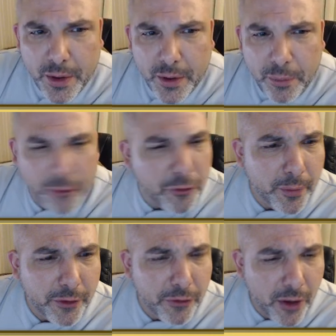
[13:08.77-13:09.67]
performing
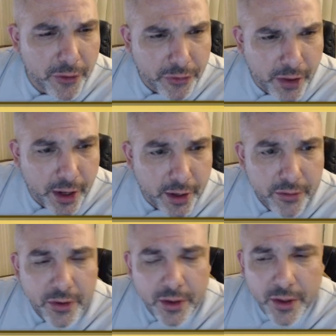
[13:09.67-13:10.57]
false flags,
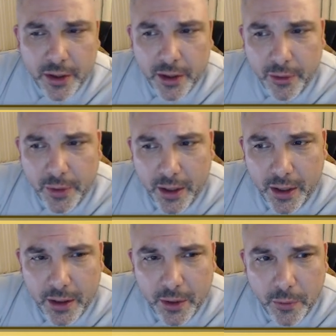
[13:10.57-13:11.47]

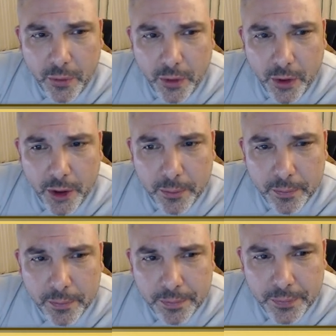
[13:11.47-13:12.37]
okay?
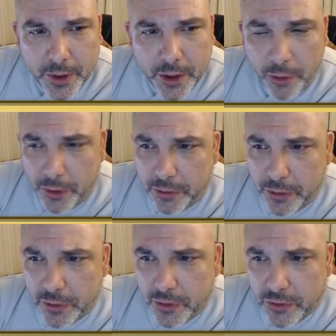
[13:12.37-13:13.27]
Going through
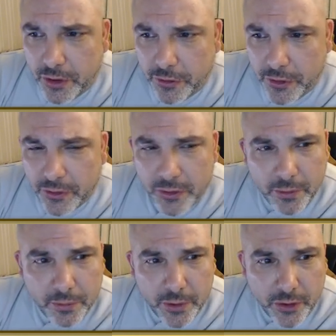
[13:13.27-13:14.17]
these different
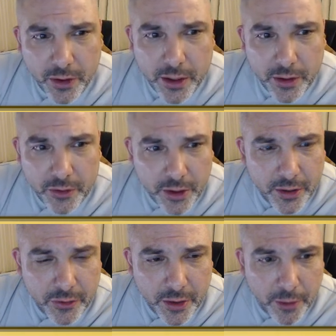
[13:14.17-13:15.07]
Masonic
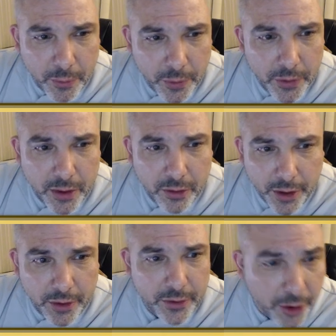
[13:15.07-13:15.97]
agendas that are really there
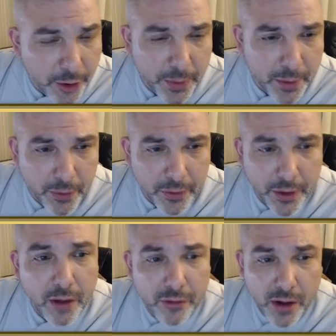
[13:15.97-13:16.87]
to hurt people. They
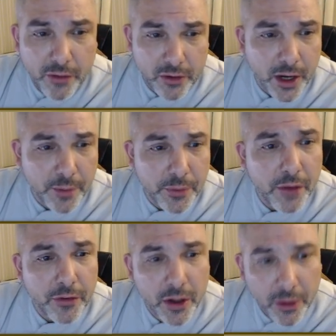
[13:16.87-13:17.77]
oftentimes have
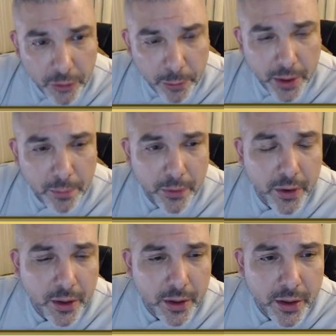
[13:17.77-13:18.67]
killed people,
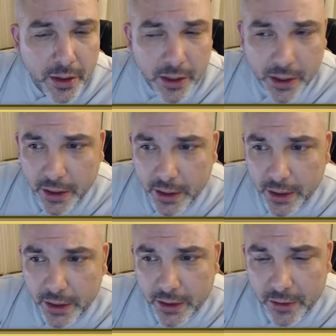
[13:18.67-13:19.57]

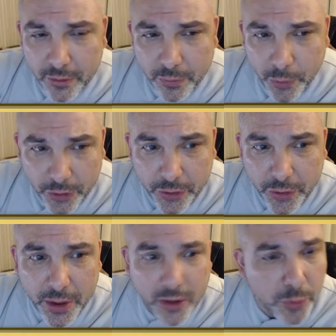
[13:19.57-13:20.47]
and what they're
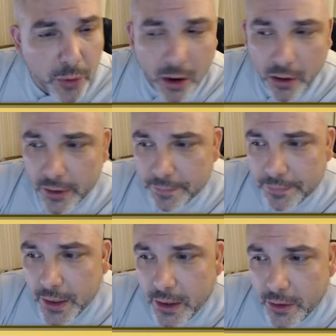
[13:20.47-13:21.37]
doing is wrong.
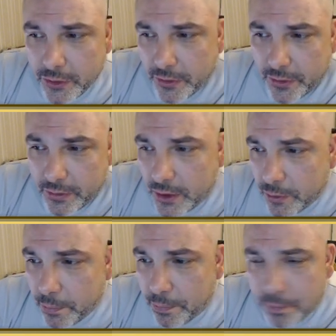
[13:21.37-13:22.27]
So that's a
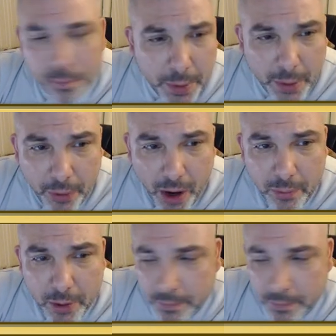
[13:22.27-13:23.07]
big problem.